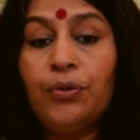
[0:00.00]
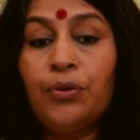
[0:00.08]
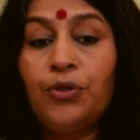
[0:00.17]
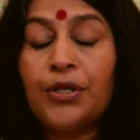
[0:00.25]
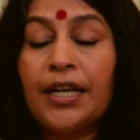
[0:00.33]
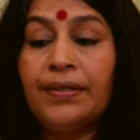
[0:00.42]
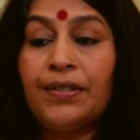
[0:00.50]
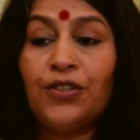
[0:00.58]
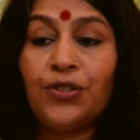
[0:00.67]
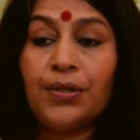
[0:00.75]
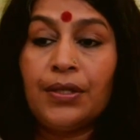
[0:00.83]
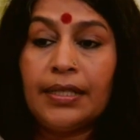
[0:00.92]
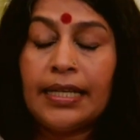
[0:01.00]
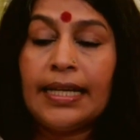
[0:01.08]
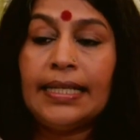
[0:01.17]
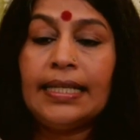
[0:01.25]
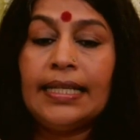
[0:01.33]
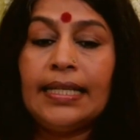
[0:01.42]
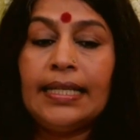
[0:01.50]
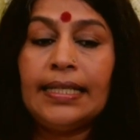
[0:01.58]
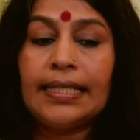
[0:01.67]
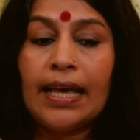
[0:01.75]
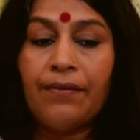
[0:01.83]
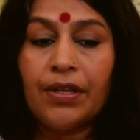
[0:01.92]
who transitioned in
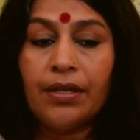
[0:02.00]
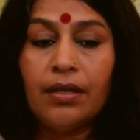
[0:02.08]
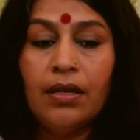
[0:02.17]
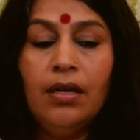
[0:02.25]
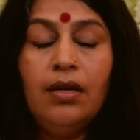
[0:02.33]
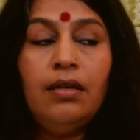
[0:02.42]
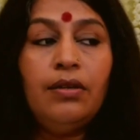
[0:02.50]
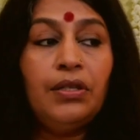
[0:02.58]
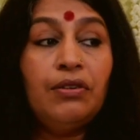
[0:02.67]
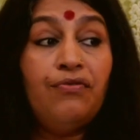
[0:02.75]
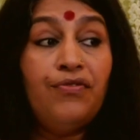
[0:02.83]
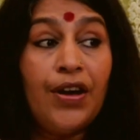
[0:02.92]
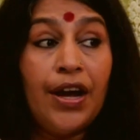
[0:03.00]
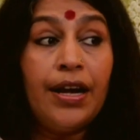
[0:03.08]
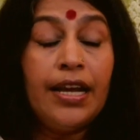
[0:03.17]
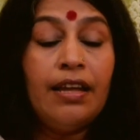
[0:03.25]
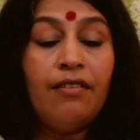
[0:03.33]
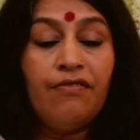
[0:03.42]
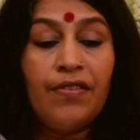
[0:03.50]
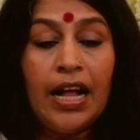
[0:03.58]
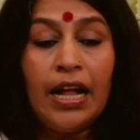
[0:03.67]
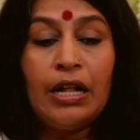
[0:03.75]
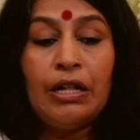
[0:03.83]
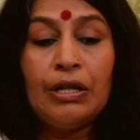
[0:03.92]
1987, is a very
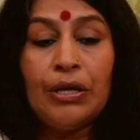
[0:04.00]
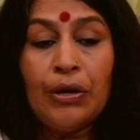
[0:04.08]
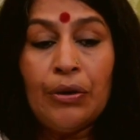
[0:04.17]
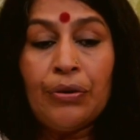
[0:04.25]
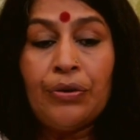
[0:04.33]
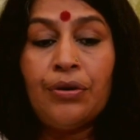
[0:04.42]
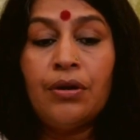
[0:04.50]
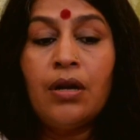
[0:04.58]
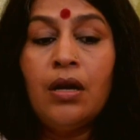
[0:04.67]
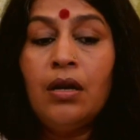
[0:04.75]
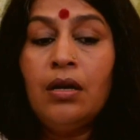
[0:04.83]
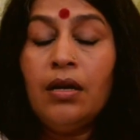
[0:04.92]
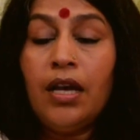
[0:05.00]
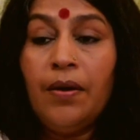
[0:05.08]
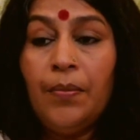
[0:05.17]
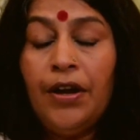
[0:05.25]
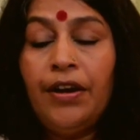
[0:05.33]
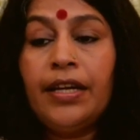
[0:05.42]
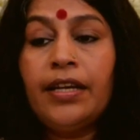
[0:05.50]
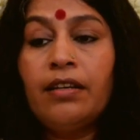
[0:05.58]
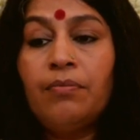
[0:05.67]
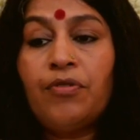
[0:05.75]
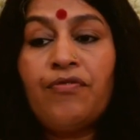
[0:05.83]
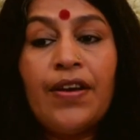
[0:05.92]
well-known
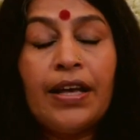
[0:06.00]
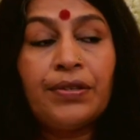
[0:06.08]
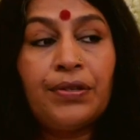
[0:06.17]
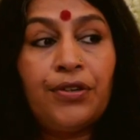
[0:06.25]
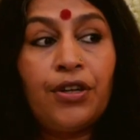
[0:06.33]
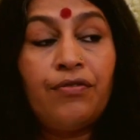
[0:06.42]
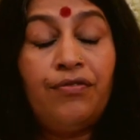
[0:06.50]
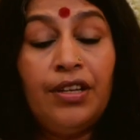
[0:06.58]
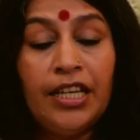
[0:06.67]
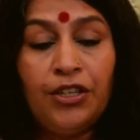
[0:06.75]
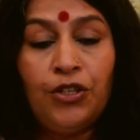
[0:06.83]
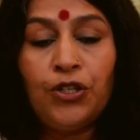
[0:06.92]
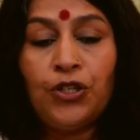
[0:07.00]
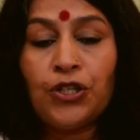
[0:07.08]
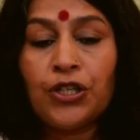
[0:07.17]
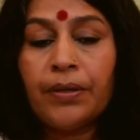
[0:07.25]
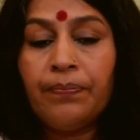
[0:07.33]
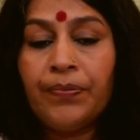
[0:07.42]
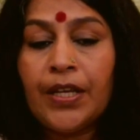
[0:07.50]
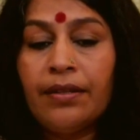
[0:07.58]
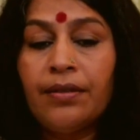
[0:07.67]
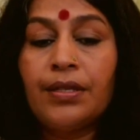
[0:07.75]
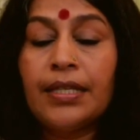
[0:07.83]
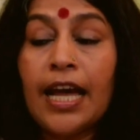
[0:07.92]
American professor of literature at
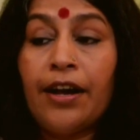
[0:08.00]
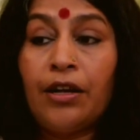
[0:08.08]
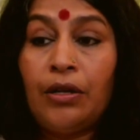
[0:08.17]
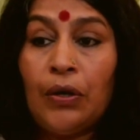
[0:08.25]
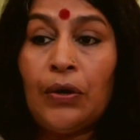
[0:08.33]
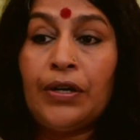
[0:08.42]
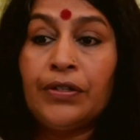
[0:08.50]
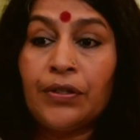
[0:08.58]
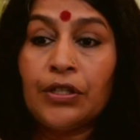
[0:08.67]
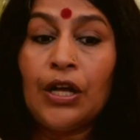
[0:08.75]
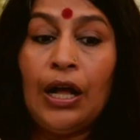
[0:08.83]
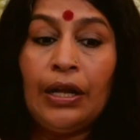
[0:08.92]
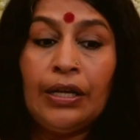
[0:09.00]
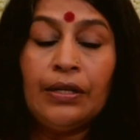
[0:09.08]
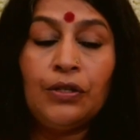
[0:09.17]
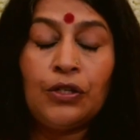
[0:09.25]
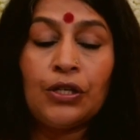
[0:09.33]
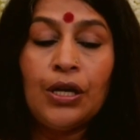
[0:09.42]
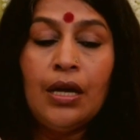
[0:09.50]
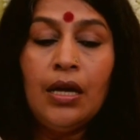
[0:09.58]
the Sarah Lawrence College.